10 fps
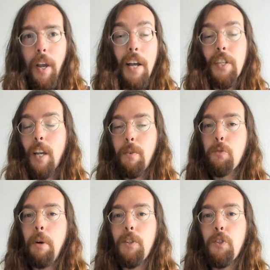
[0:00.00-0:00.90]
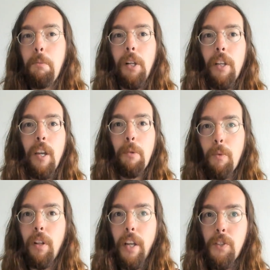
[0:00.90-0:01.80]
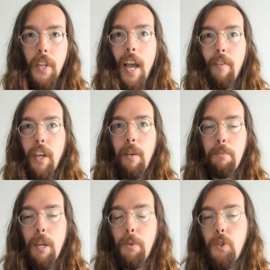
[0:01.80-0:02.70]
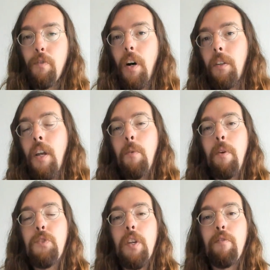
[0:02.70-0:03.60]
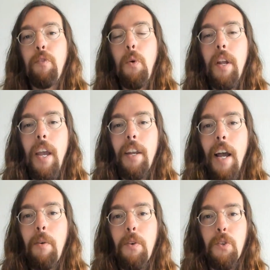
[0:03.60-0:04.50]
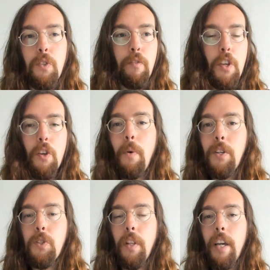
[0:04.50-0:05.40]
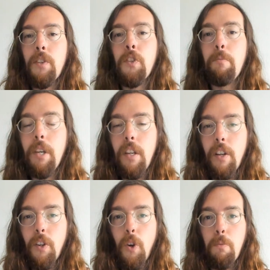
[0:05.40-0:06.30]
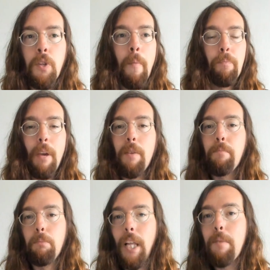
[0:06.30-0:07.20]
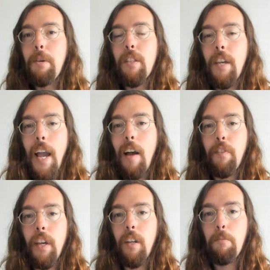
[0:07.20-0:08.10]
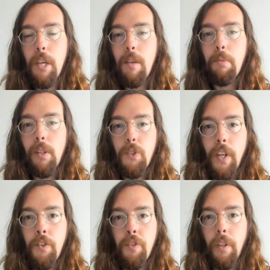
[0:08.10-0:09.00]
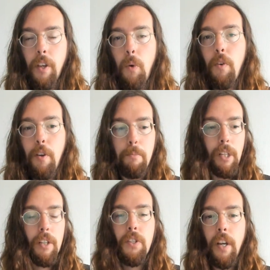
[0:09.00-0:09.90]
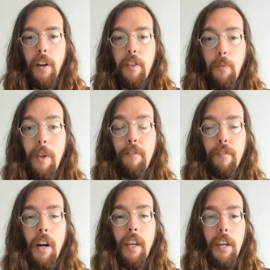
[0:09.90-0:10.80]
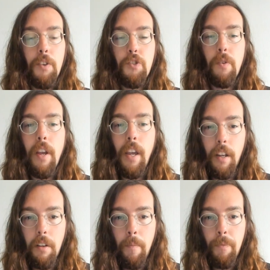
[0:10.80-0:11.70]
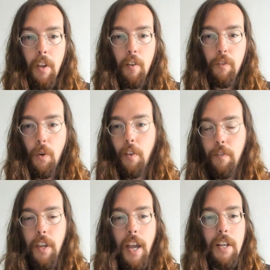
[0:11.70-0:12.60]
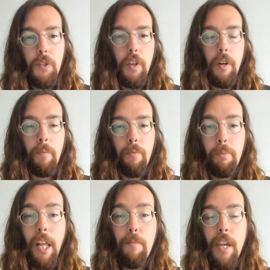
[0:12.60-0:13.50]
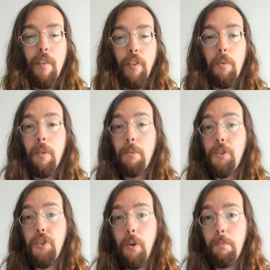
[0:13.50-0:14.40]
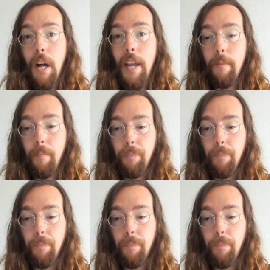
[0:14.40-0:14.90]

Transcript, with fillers: take responsibility, but really it's the Afghan people's fault. We've seen 48 hours of the U.S. legacy media and groups blaming the Afghan people, essentially, or their military that we fucking trained for the fiasco, blaming everyone but Joe Biden.